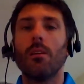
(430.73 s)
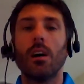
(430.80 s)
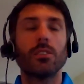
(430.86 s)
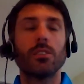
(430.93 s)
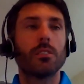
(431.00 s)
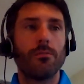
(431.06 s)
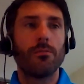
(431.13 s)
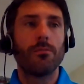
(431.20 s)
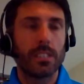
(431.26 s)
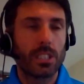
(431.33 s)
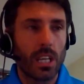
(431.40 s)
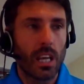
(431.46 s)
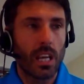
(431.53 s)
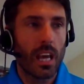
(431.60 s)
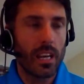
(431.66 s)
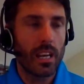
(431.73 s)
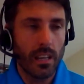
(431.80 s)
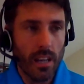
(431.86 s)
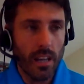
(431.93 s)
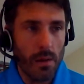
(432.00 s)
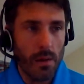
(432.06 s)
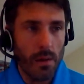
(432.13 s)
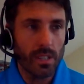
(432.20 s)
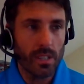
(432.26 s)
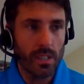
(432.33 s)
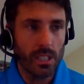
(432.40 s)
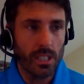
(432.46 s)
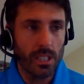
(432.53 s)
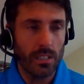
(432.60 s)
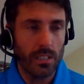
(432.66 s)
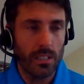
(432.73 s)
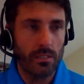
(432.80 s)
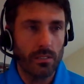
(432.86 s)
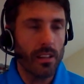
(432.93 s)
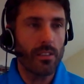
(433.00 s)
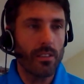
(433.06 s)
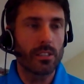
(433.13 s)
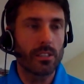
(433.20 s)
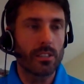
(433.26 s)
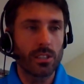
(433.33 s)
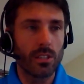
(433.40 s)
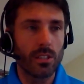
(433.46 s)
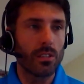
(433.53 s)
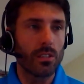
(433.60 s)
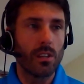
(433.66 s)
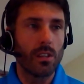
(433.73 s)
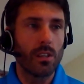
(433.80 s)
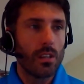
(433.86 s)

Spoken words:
Unsophisticated competition, right? They're still